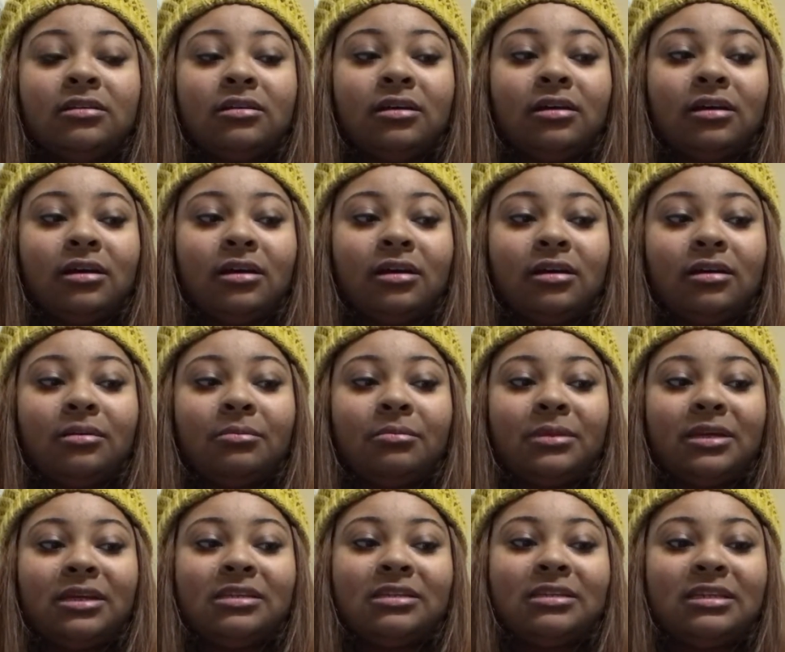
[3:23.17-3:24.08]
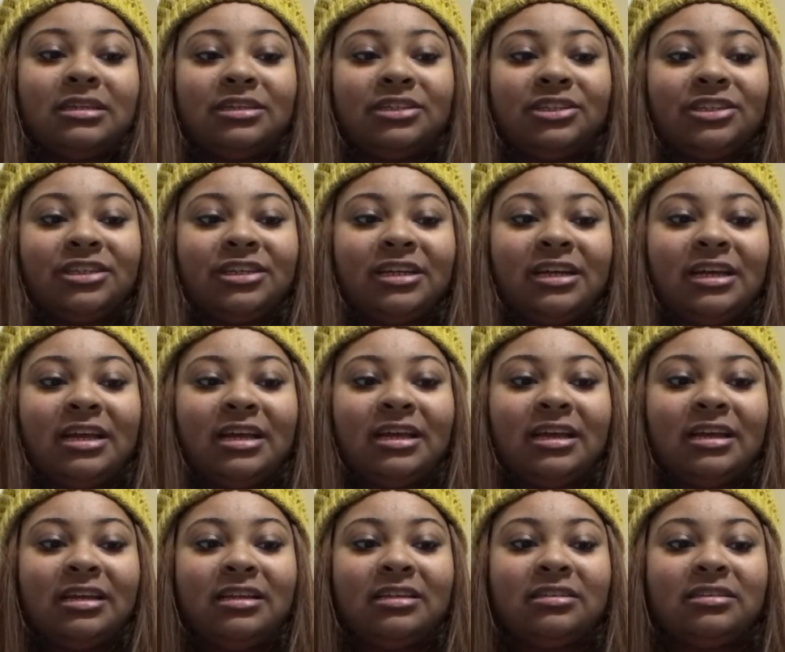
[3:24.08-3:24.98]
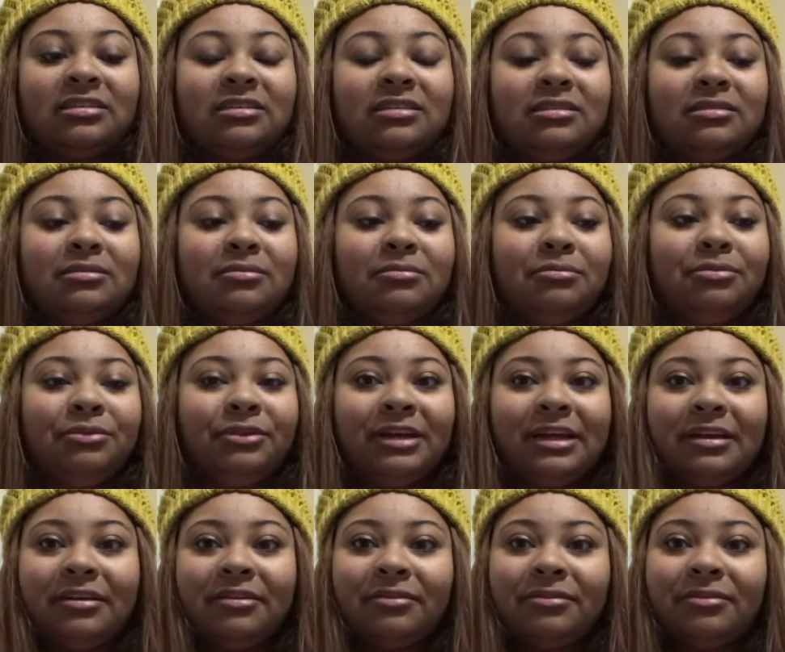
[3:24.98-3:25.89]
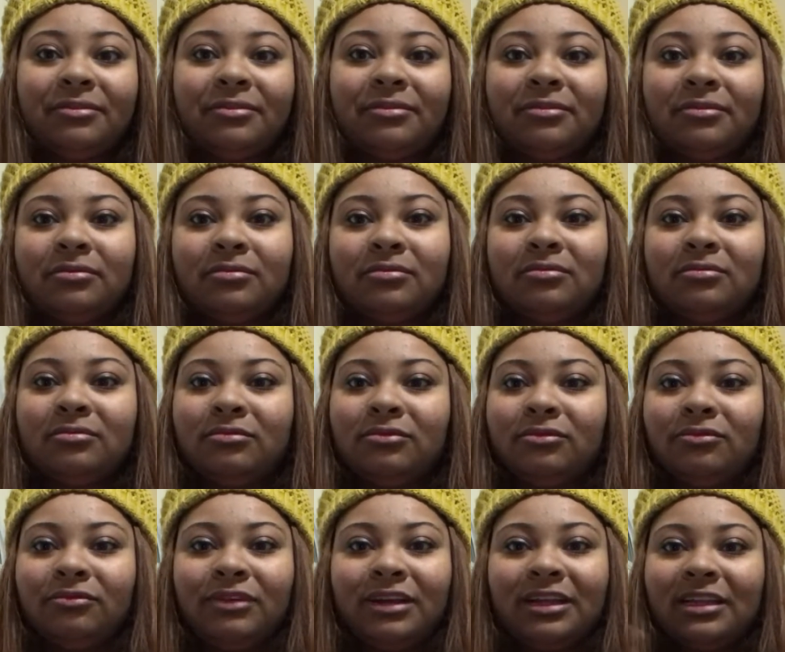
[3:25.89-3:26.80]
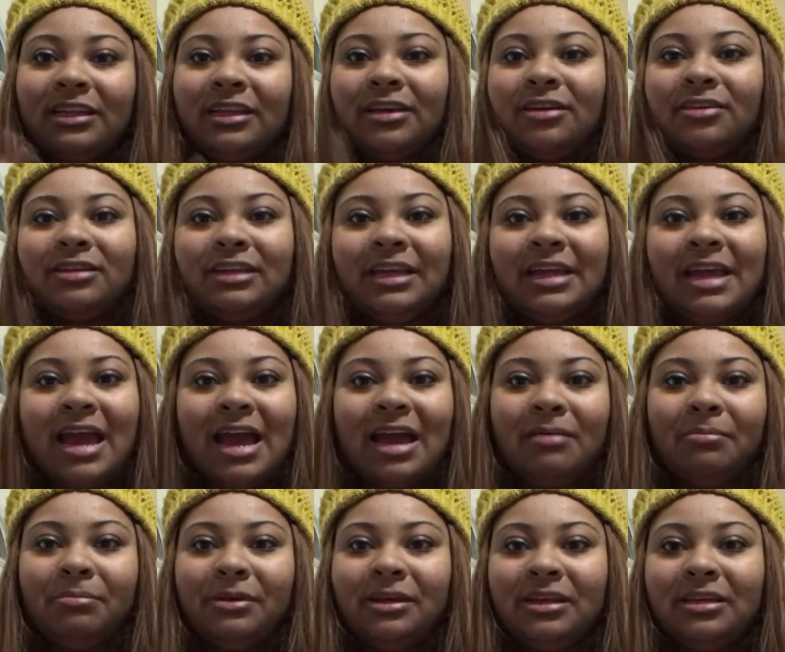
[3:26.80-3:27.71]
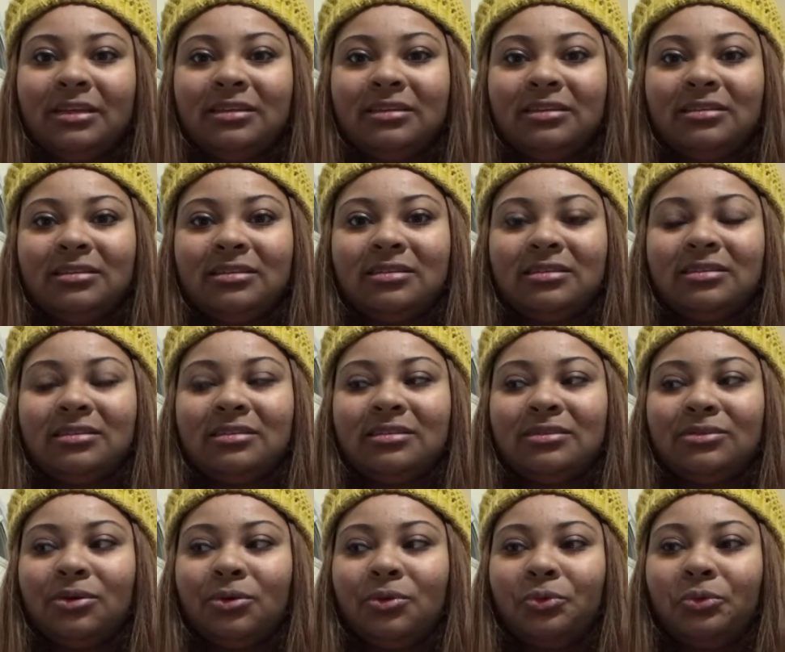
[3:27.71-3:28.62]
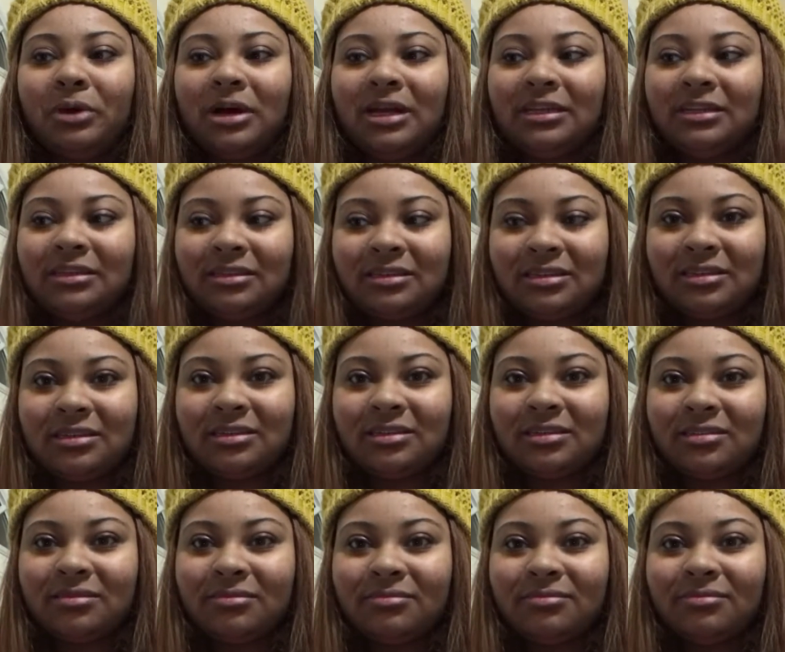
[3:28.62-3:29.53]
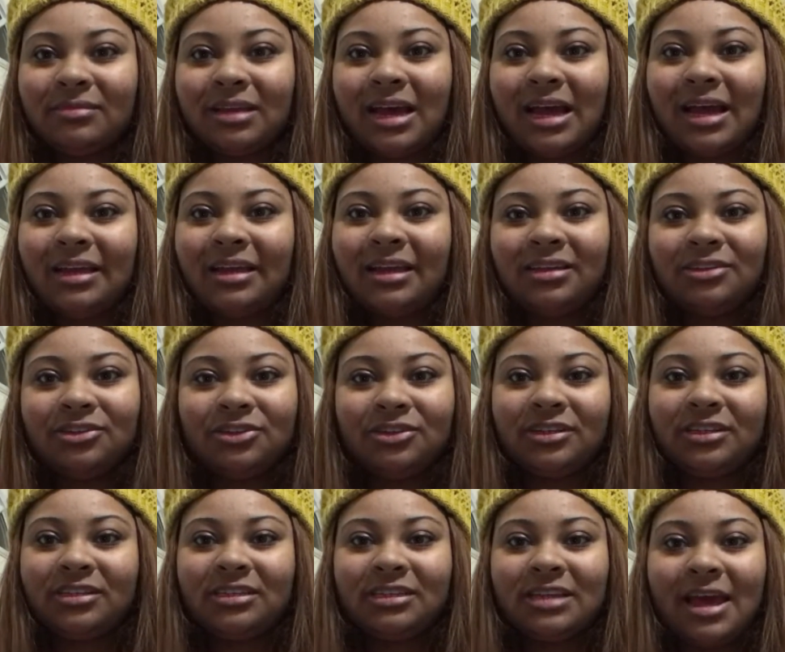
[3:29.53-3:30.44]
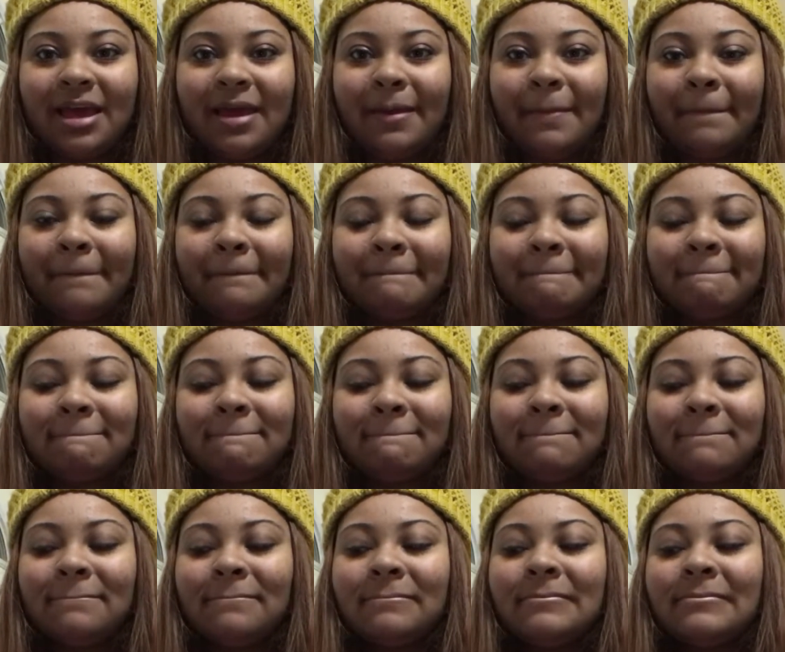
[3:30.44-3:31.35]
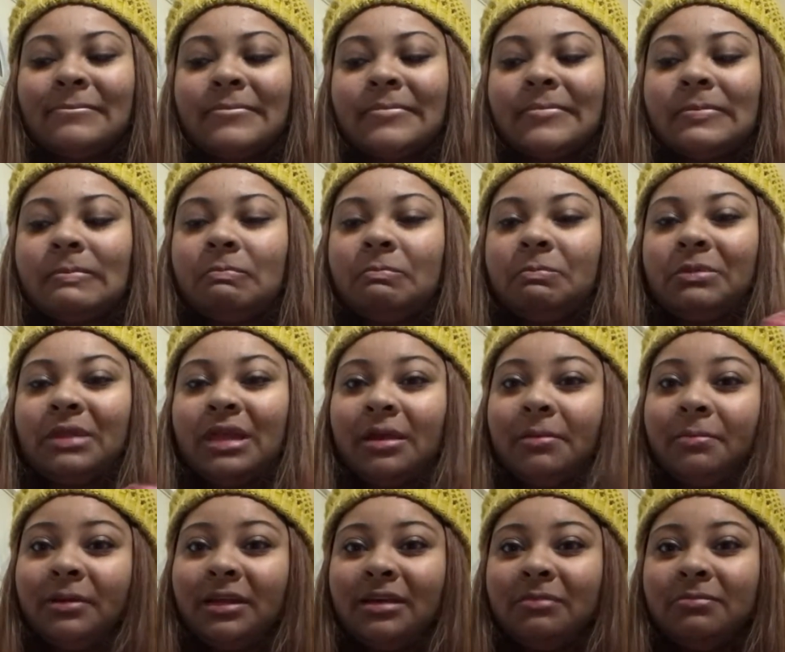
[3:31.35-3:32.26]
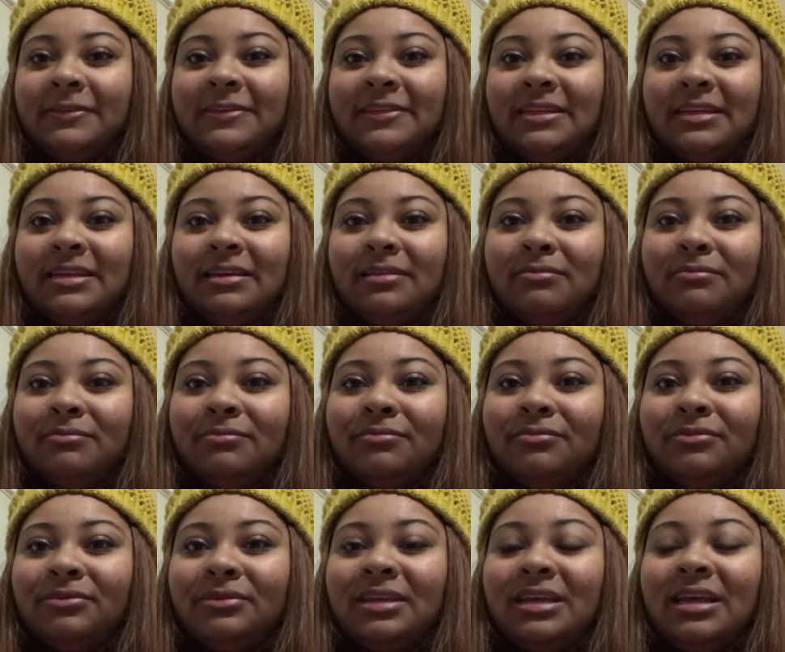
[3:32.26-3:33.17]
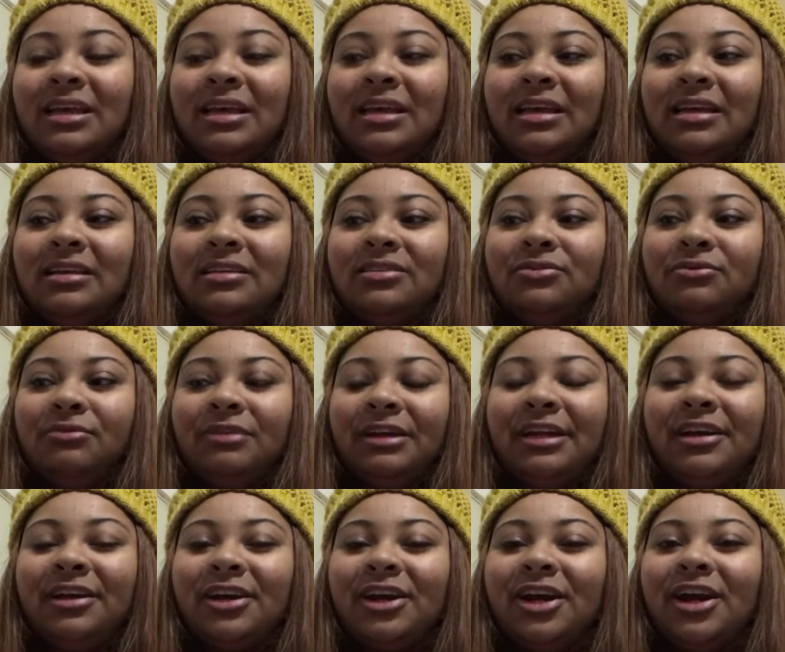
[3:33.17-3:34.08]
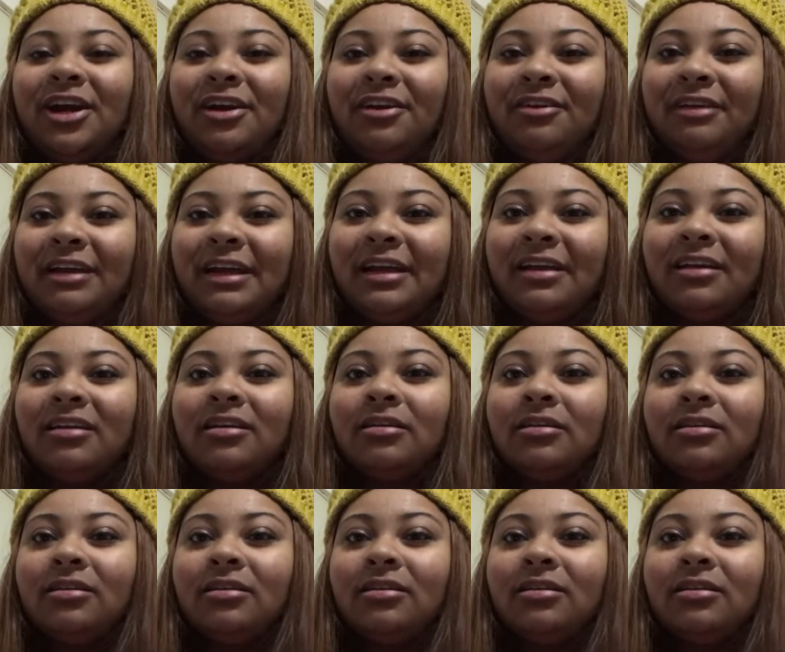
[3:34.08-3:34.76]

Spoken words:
a seizure is brief, really only happens once, I guess you could say. Epilepsy is reoccurring,